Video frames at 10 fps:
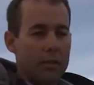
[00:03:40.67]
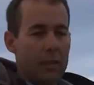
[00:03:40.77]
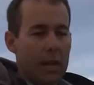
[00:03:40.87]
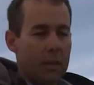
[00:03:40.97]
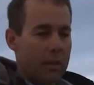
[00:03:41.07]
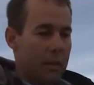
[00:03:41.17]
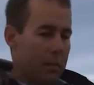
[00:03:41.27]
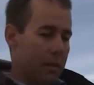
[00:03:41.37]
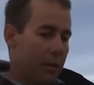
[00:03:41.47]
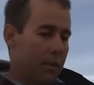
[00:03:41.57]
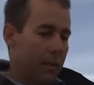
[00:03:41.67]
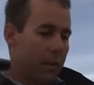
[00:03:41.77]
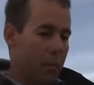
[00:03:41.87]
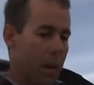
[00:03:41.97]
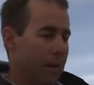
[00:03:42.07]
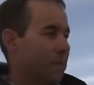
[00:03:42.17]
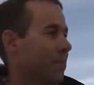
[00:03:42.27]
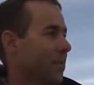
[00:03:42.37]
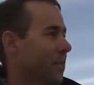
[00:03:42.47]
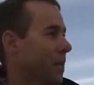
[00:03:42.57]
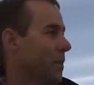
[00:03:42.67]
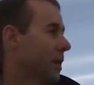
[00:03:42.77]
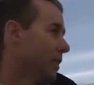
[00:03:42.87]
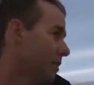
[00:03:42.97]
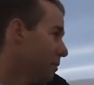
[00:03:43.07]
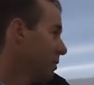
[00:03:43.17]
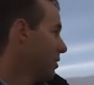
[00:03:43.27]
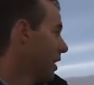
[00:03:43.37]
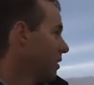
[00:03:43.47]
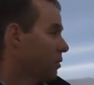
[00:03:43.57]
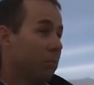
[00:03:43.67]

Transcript: It's out into the deeper stuff under the boat. Some days they're up in the shallows,